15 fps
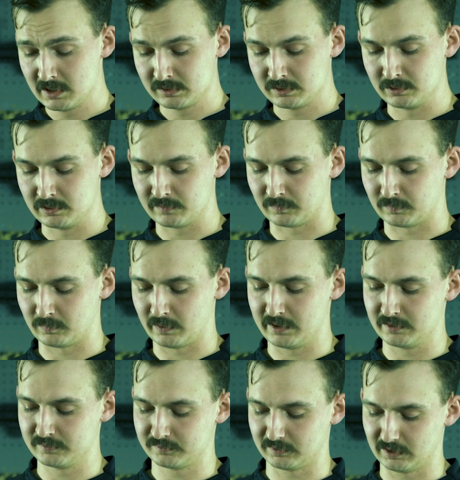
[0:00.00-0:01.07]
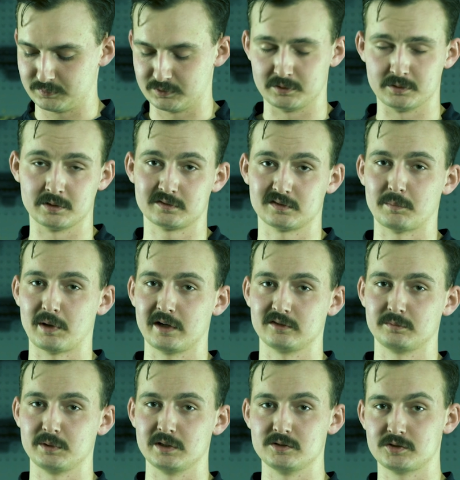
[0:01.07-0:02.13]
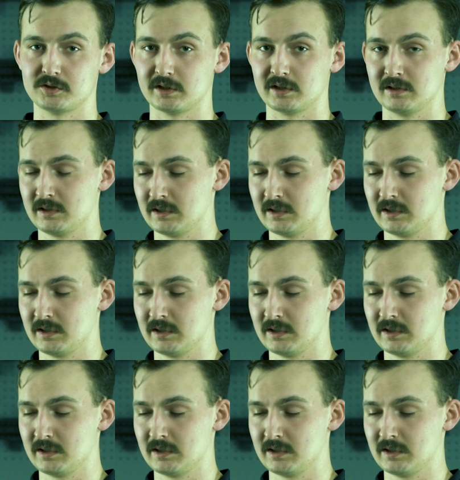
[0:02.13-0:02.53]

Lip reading: two different radio setups, you're doing some high-speed shit.